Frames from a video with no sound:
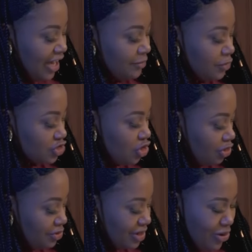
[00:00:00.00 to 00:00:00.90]
I am not
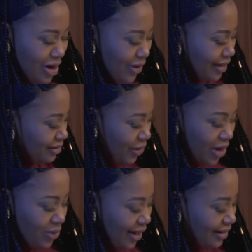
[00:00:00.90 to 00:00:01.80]
hungry. Go away.
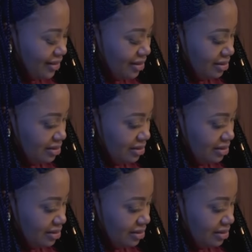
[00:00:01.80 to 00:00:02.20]
Go away.